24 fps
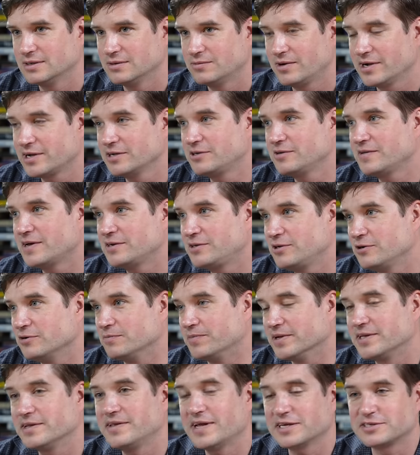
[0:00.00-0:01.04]
Well, I could do that too,
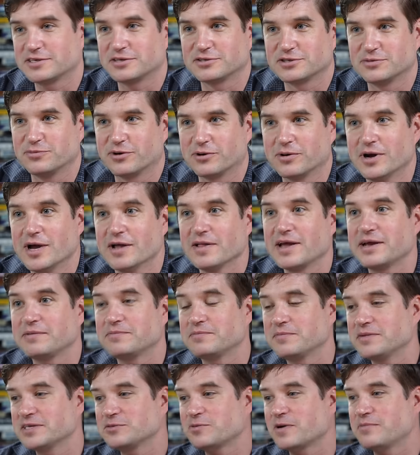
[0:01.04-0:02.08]
but then that's also more like
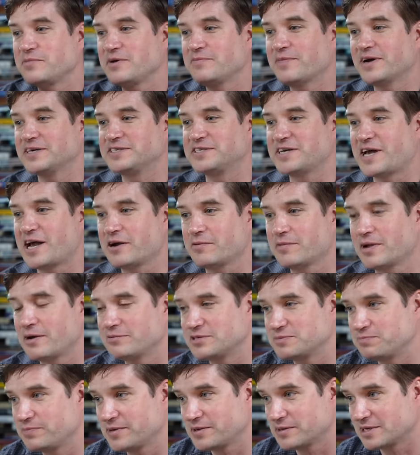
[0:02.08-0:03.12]
this. this. What I mean by sack, well, I
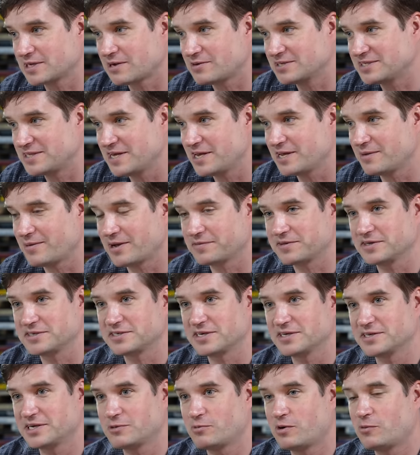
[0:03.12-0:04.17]
was because I was thinking about this. I
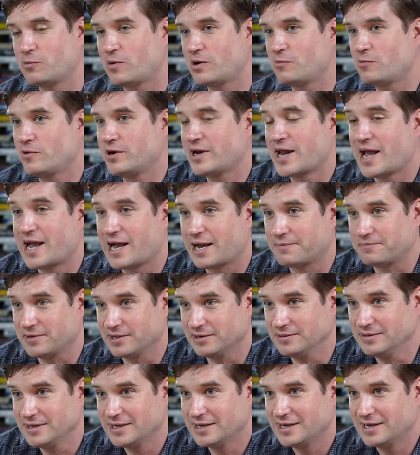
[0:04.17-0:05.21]
was like, well, what would
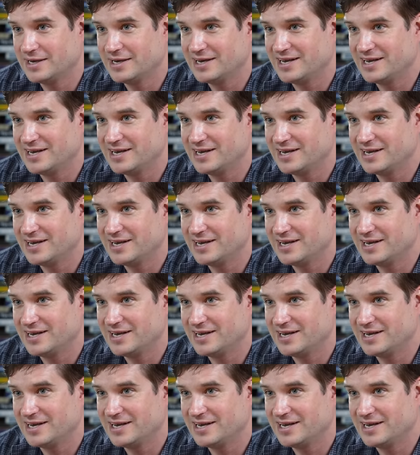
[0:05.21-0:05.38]
happen yeah.